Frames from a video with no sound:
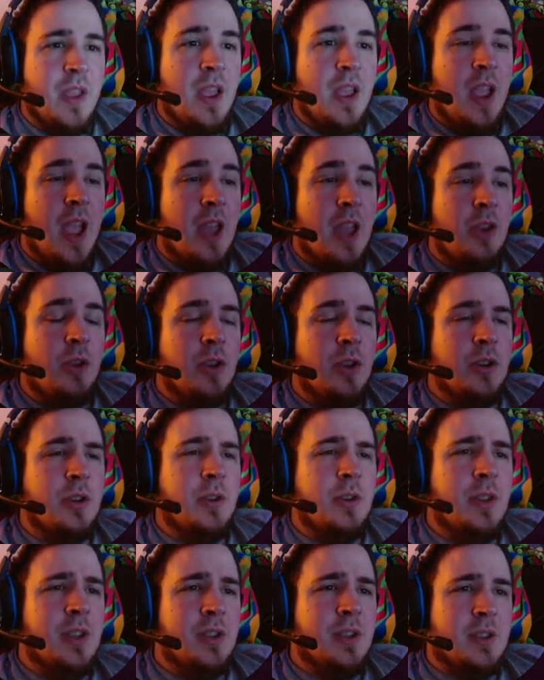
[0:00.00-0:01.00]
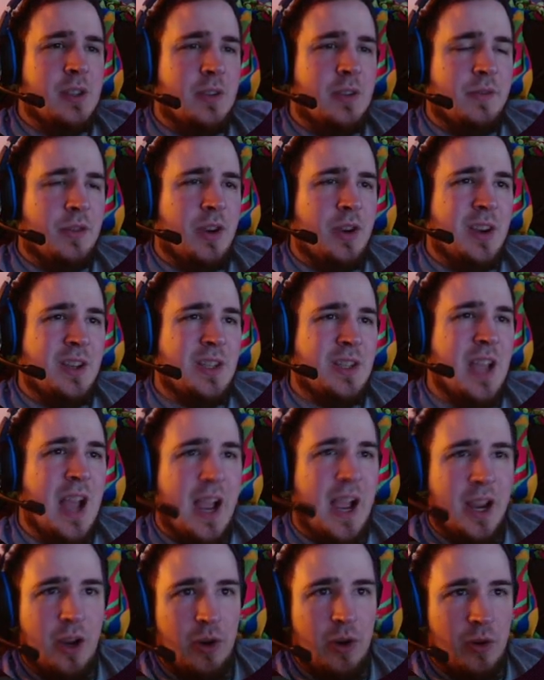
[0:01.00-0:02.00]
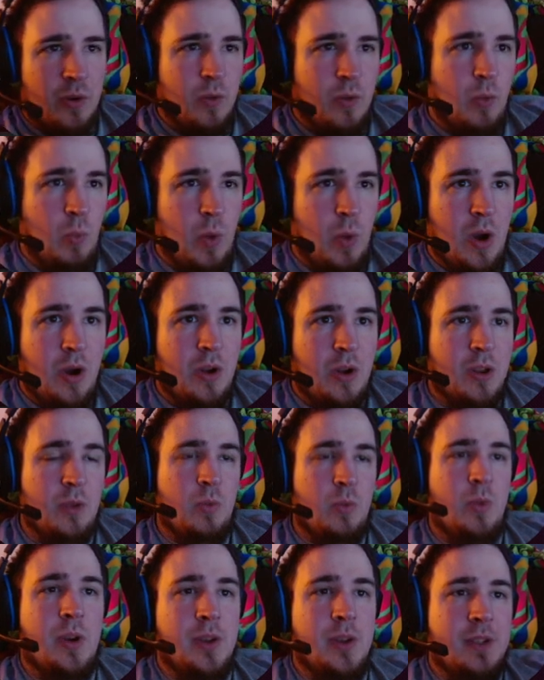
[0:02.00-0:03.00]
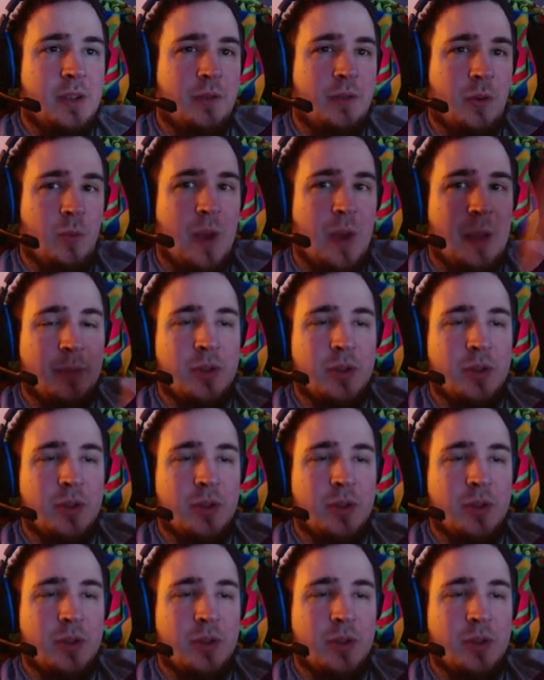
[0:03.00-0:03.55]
And you can do this for an entire wall at once if it wraps